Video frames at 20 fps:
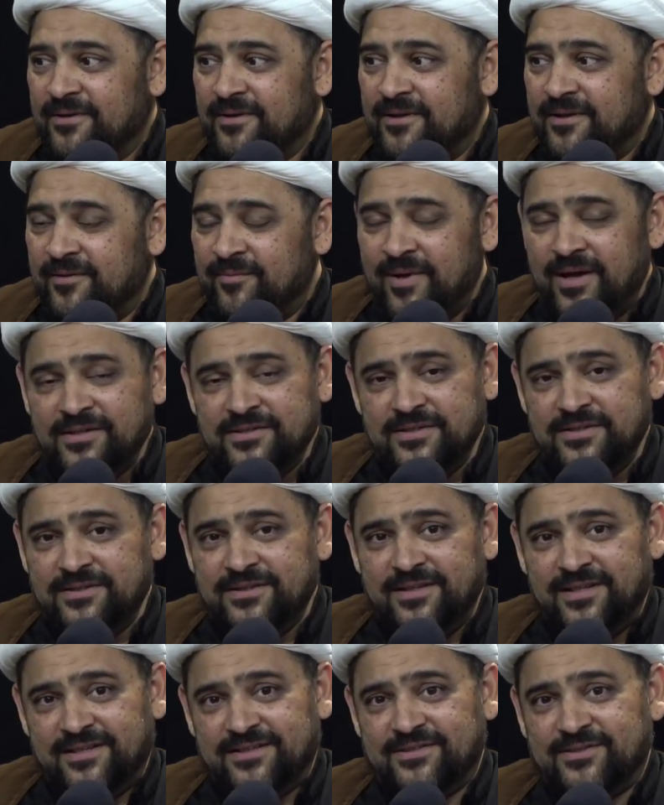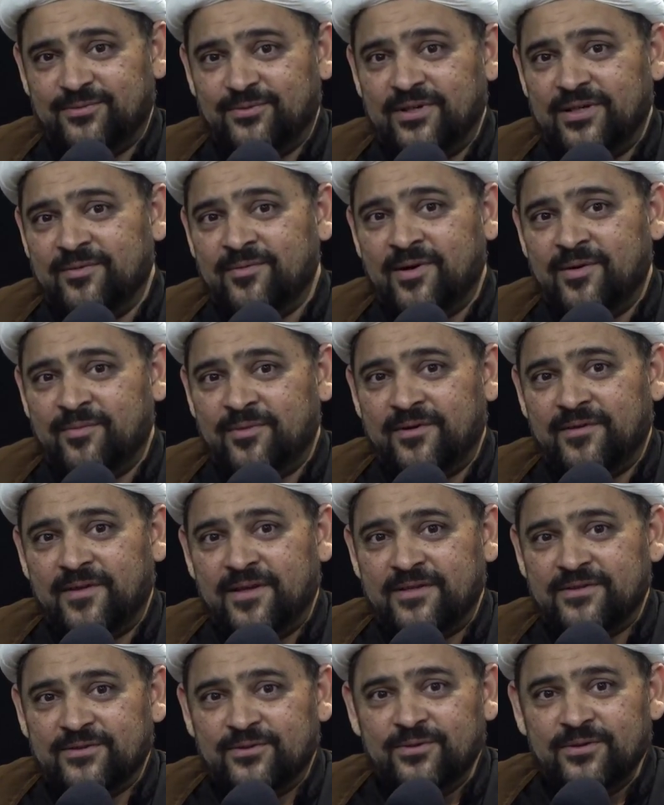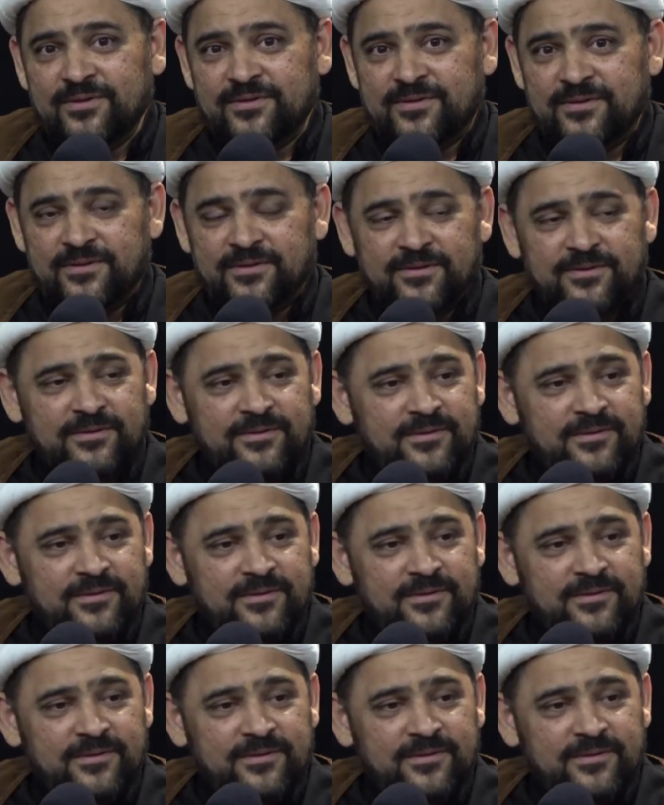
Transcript: Imagine this, what Imam Reza is going through.